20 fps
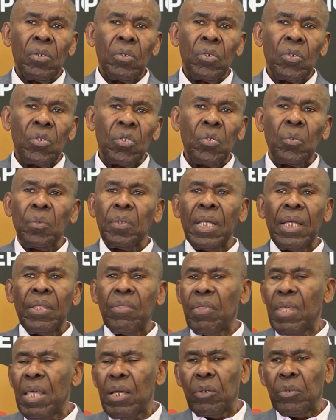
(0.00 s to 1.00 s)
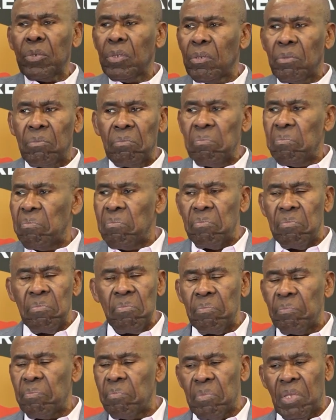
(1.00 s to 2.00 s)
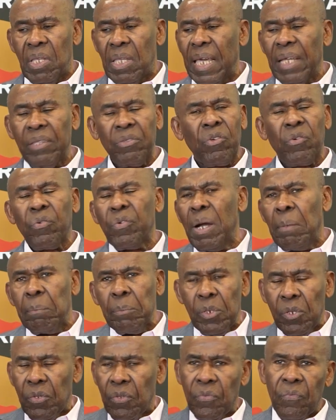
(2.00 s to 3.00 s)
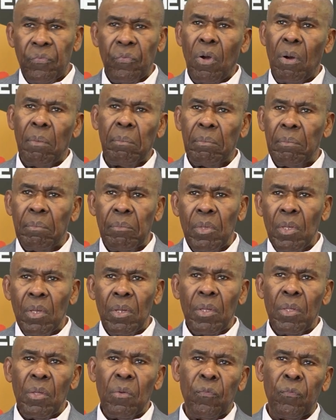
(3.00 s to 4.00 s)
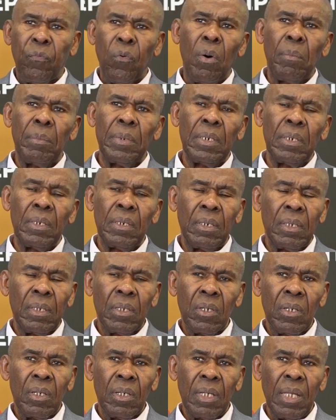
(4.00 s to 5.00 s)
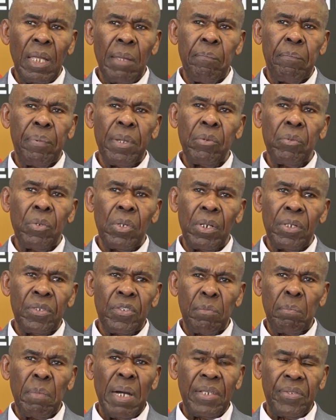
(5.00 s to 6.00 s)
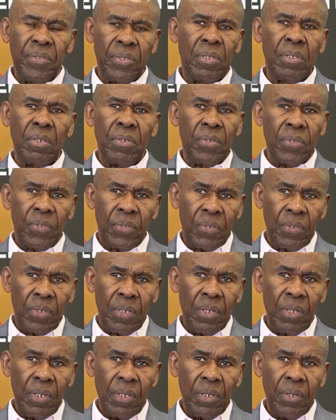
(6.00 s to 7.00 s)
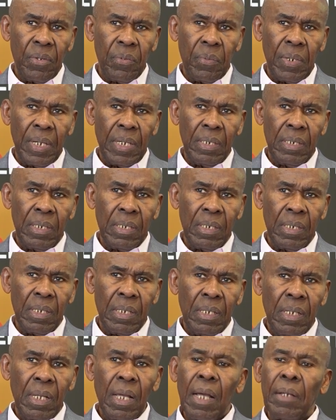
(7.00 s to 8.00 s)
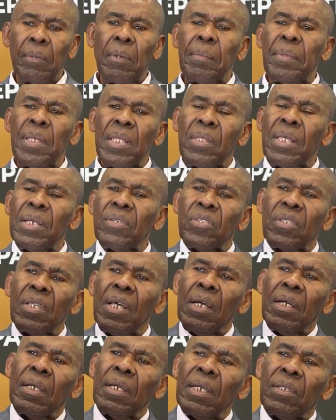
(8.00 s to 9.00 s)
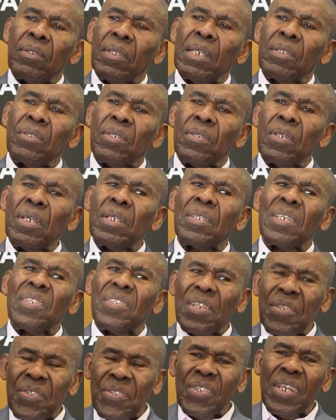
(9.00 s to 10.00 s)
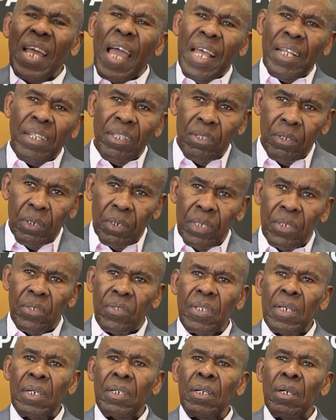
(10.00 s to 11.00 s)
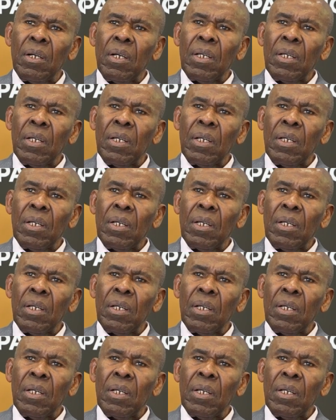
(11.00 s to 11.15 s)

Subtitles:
so that they could get crumbs from former imperialist masters, right? I mean, it is a scandal, it's a